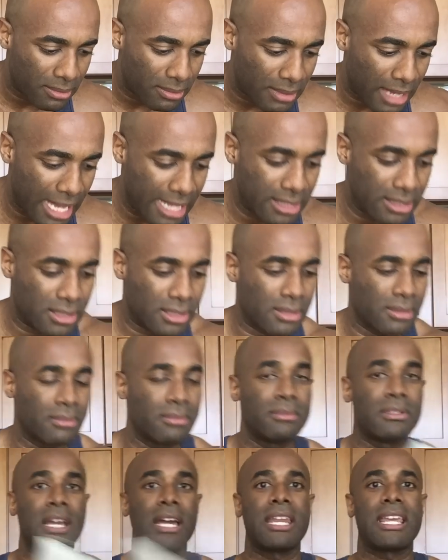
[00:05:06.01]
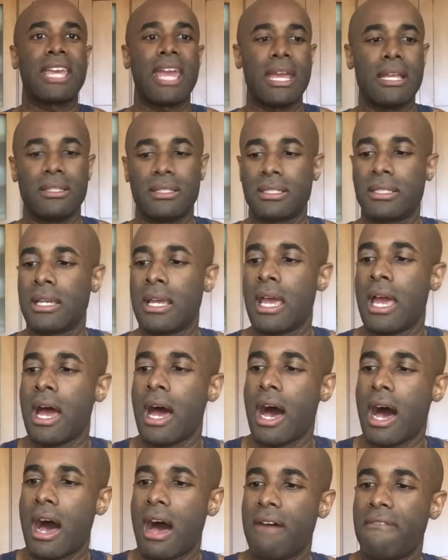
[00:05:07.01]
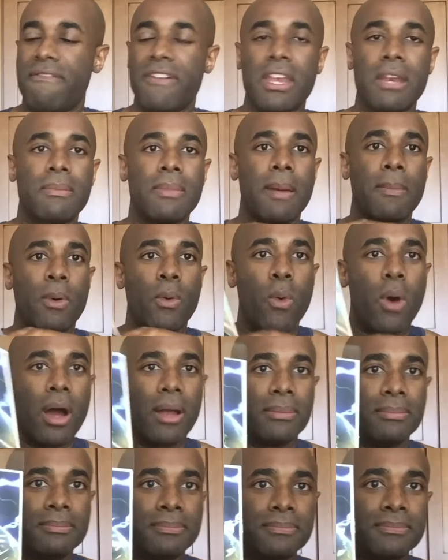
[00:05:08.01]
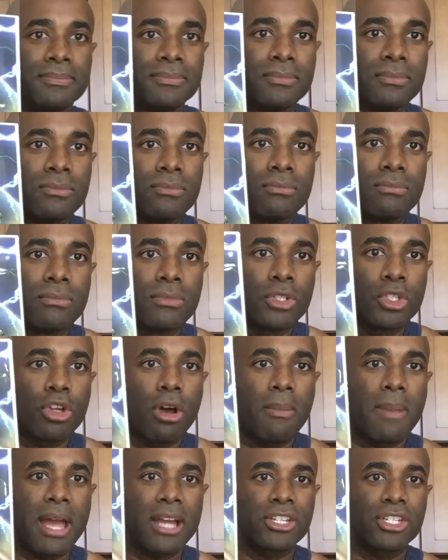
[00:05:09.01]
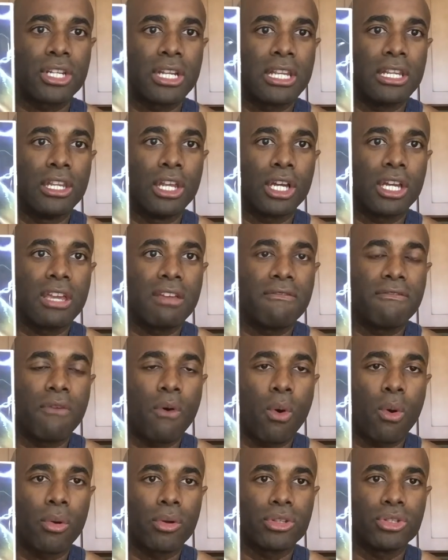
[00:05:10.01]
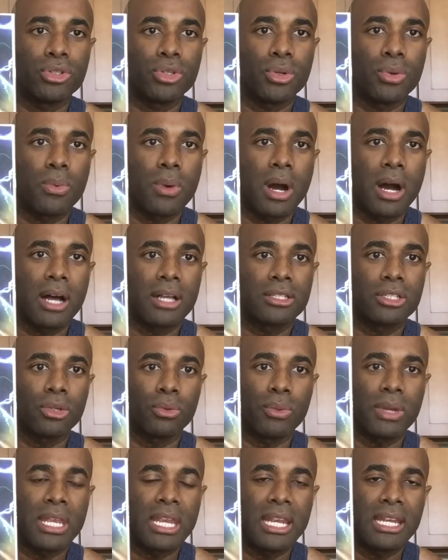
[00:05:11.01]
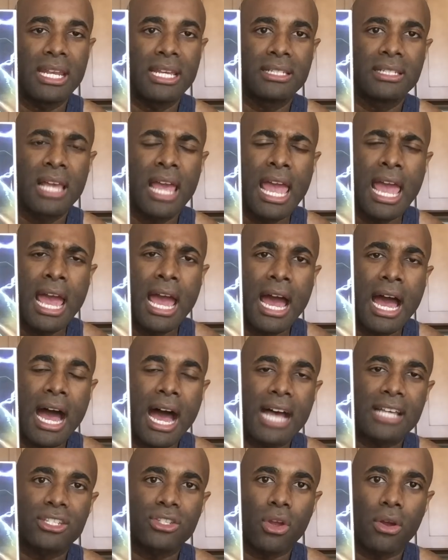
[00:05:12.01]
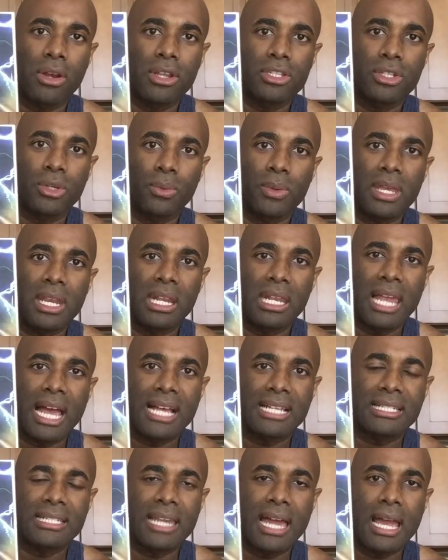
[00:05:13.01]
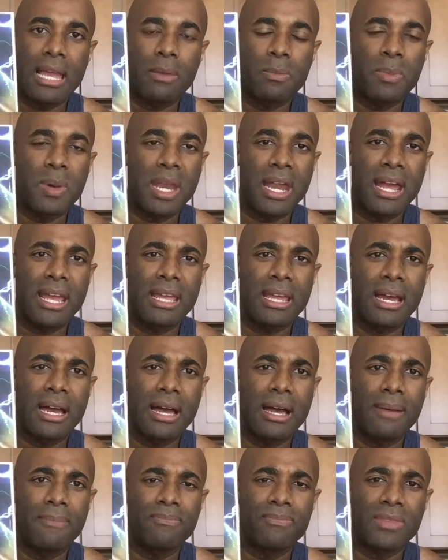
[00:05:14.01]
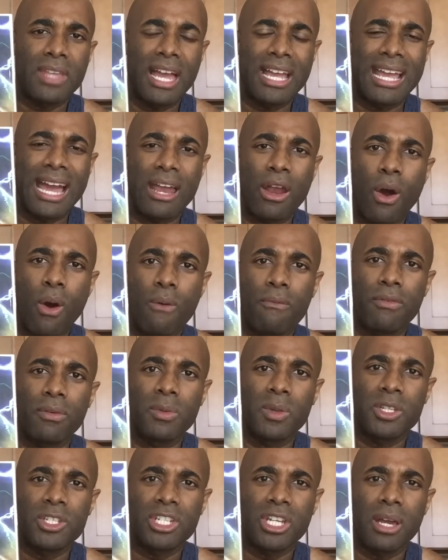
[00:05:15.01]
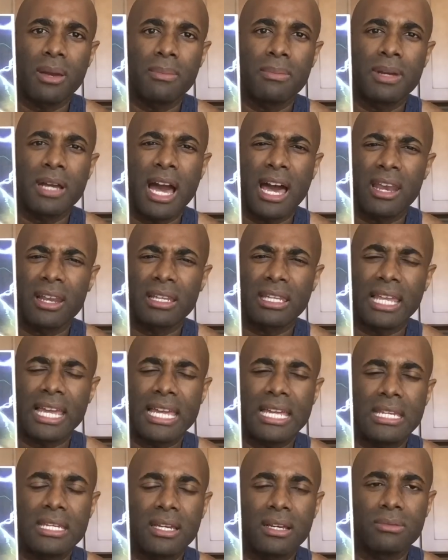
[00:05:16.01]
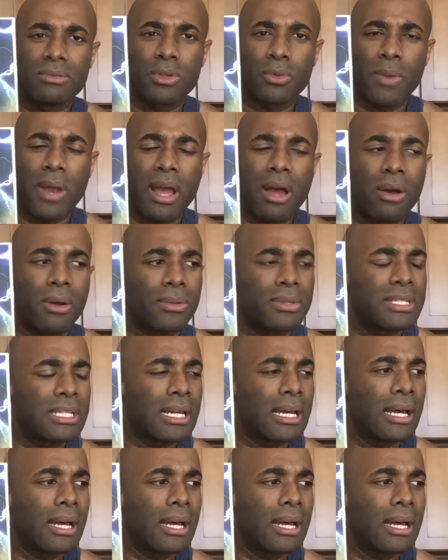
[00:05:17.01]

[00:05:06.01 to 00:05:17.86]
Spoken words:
Cates. Venom number one. So I'm actually looking forward to reading this. I started to read it last night, but I got home from the gym kind of late. I was around